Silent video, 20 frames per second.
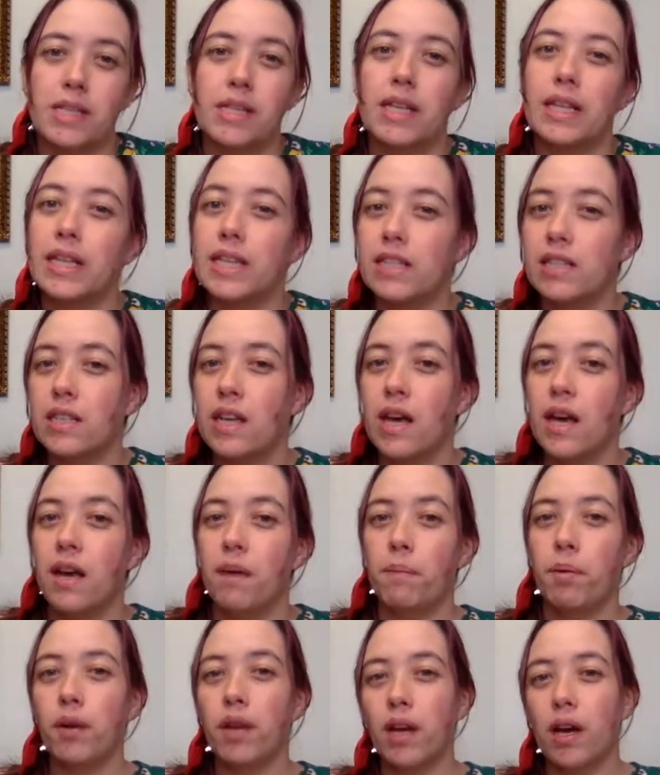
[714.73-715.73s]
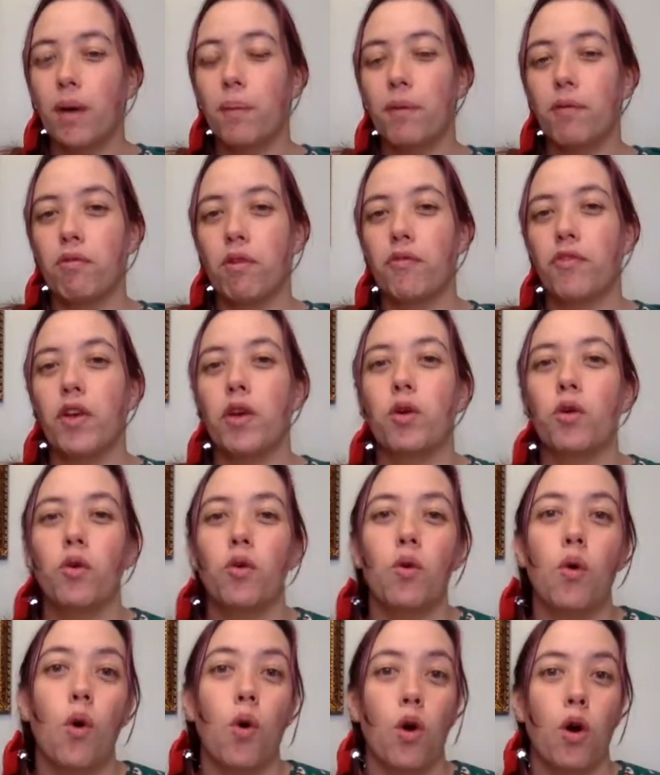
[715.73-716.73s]
at least putting up a review
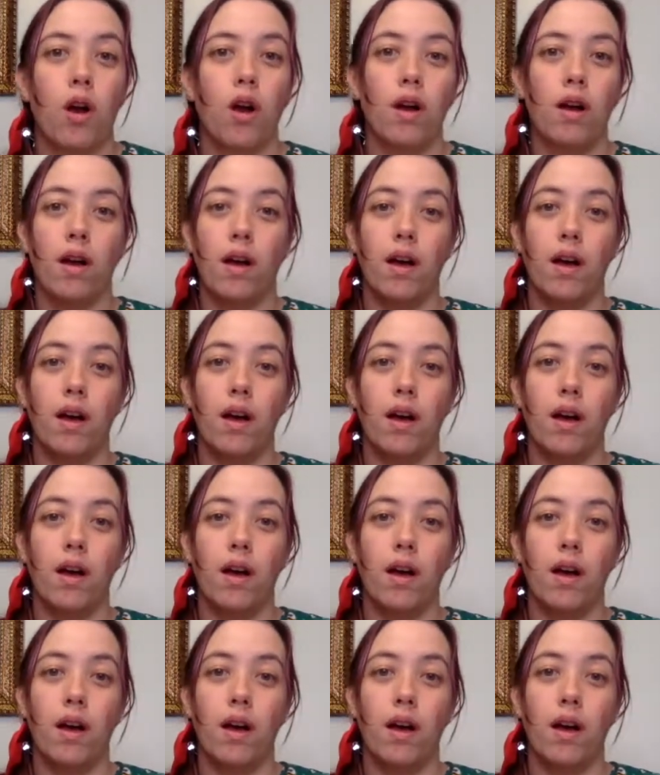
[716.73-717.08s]
or a,